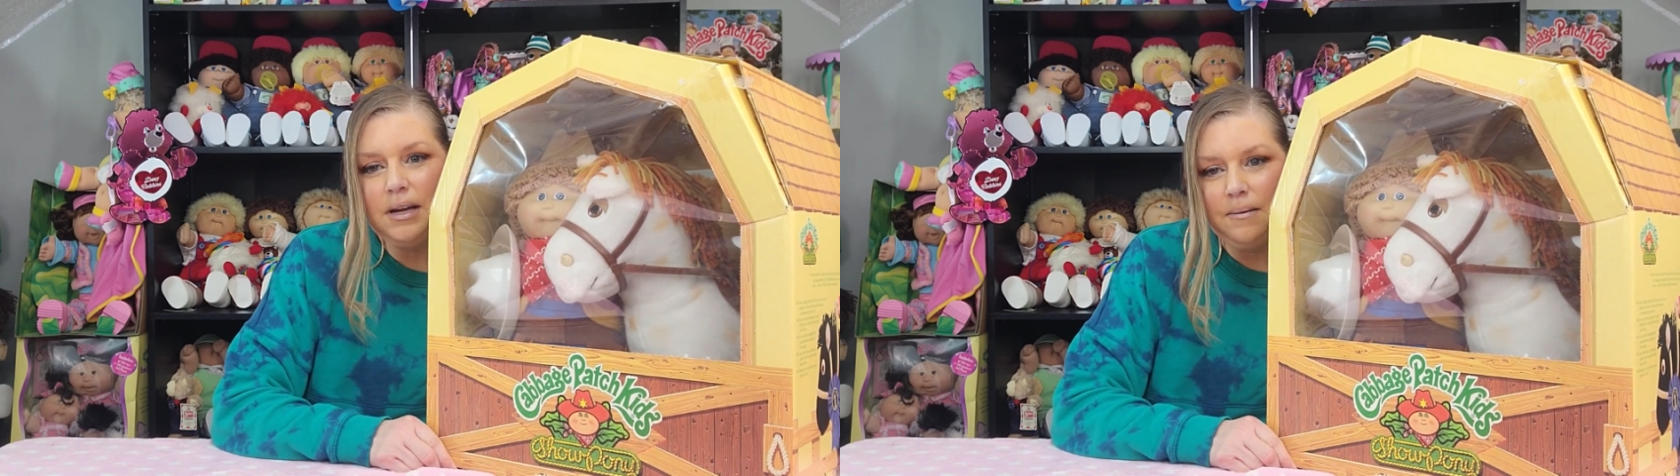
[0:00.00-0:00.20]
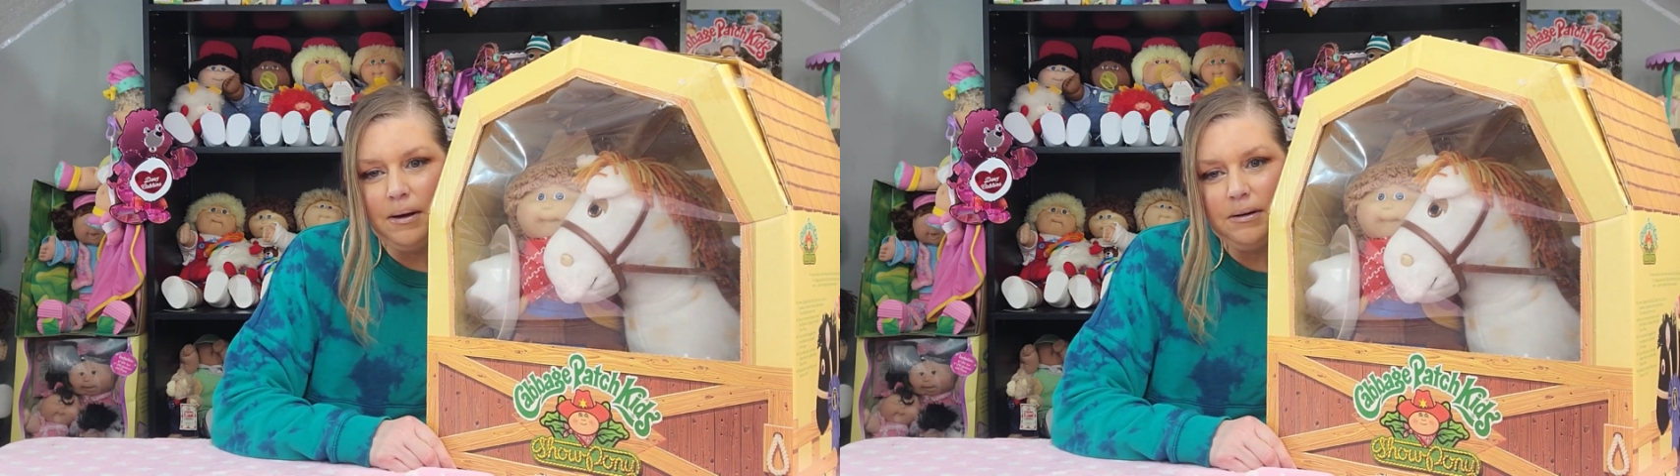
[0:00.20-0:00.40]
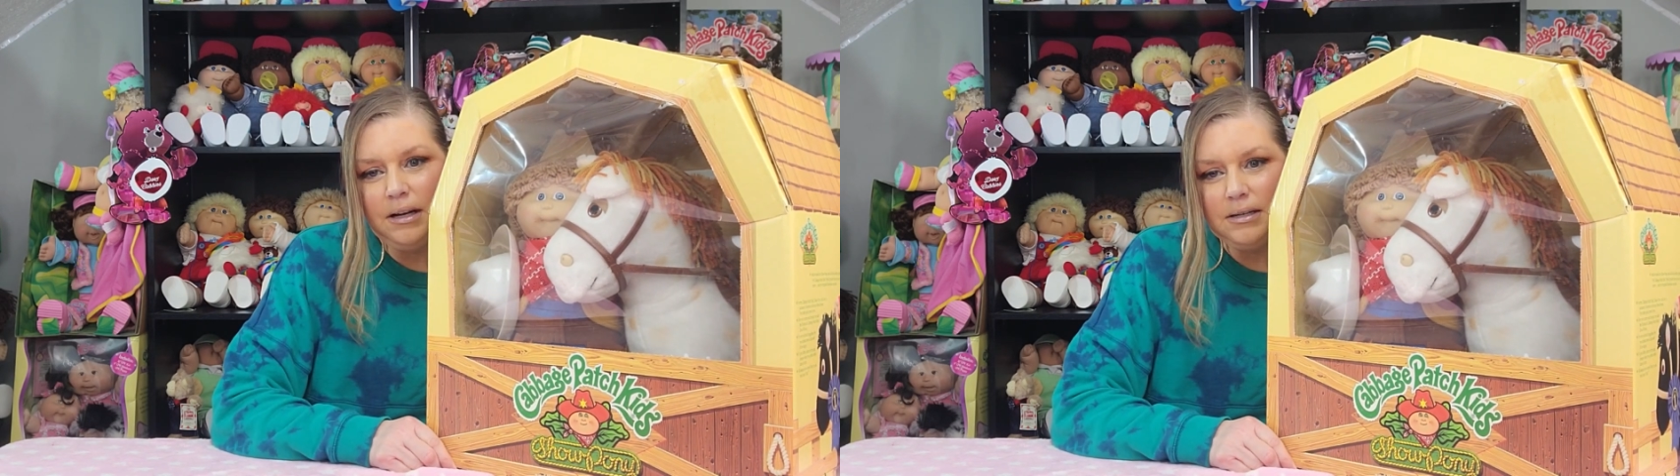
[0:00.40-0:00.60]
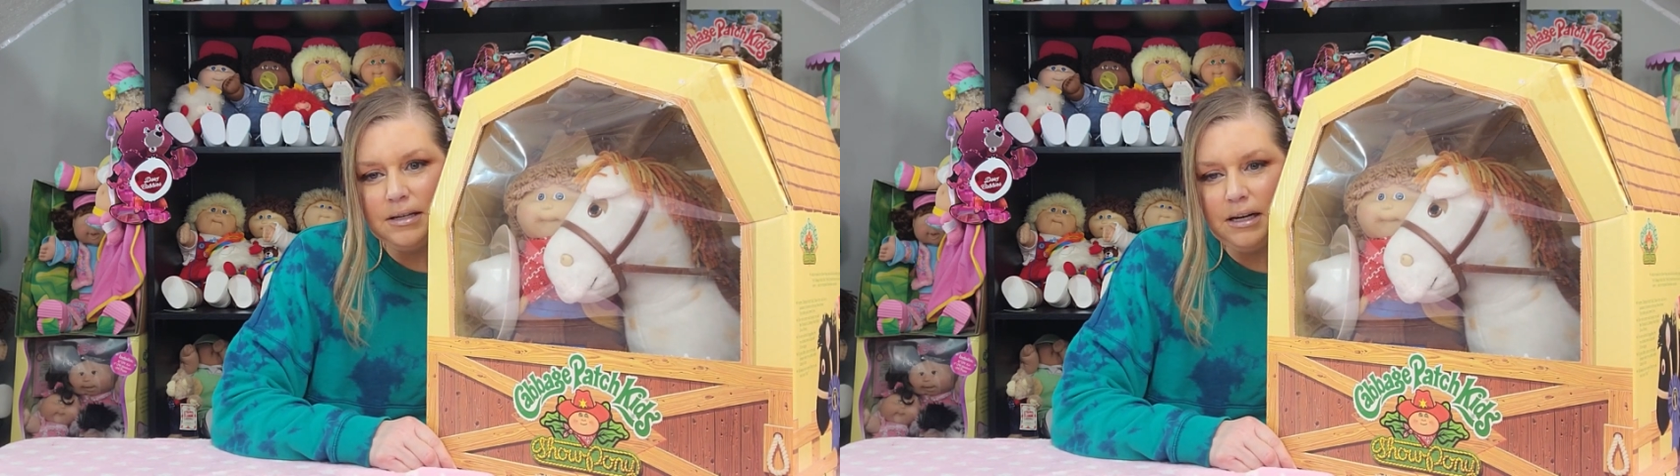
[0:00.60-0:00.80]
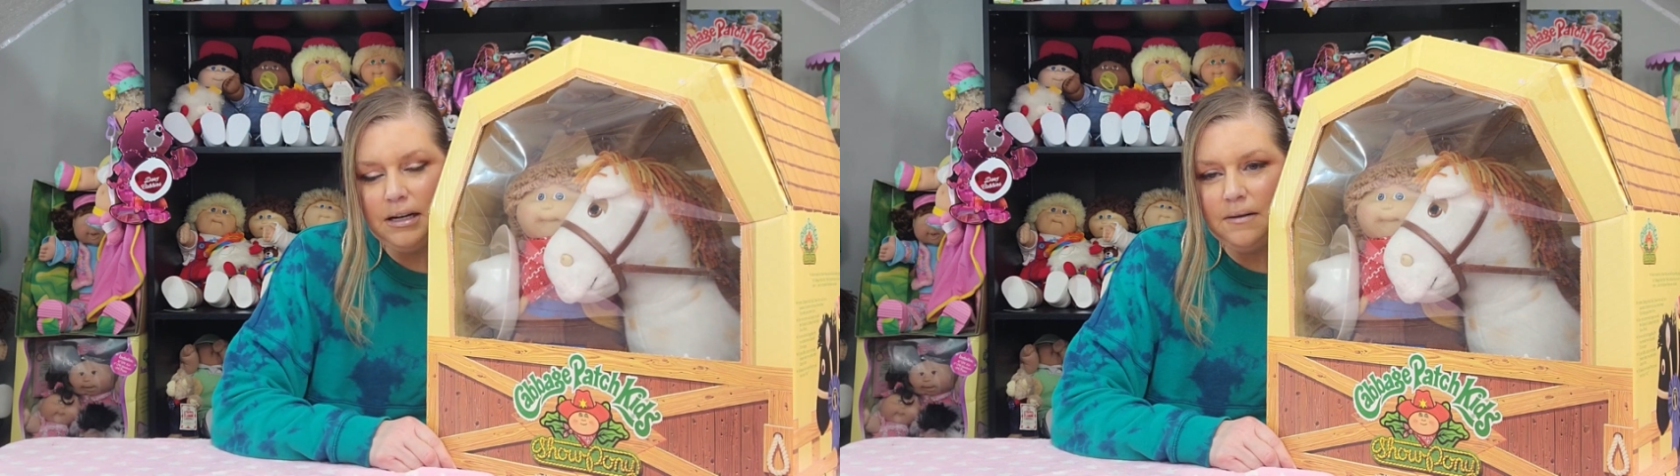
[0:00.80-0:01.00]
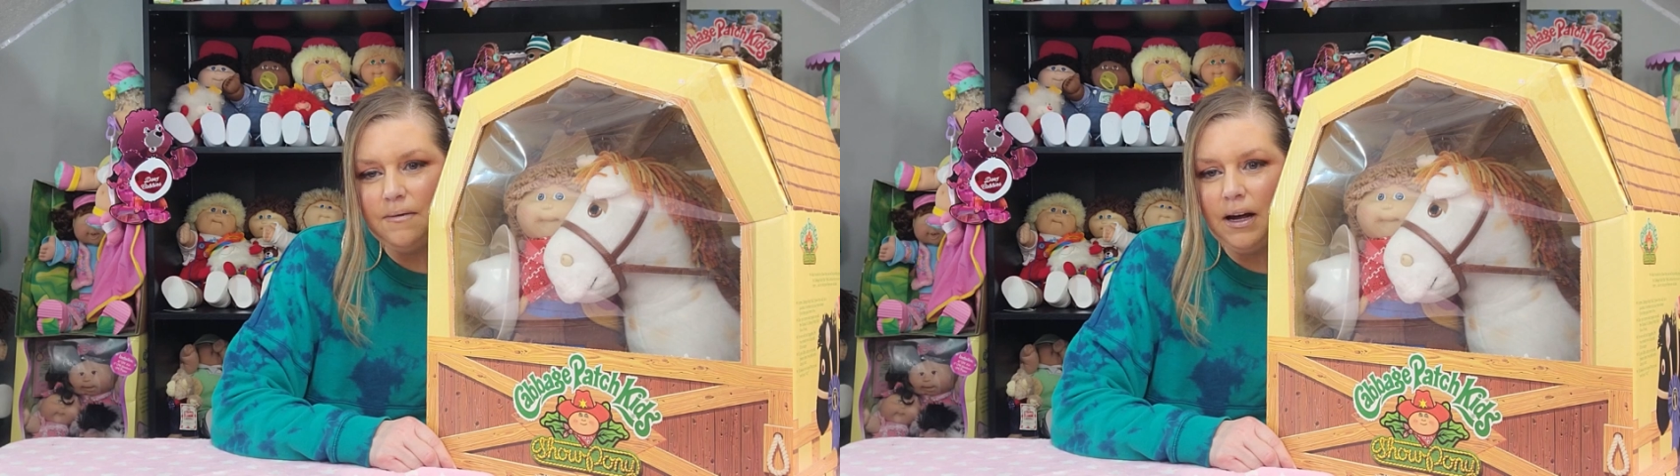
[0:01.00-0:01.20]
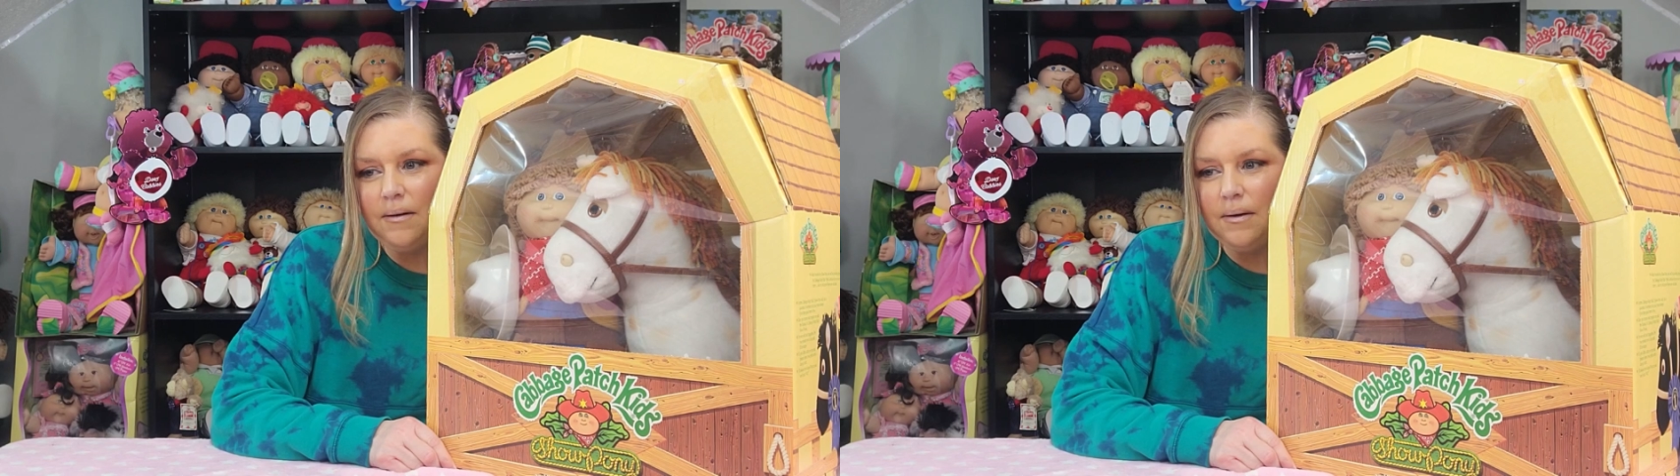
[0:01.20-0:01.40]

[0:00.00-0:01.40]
came out in 1985.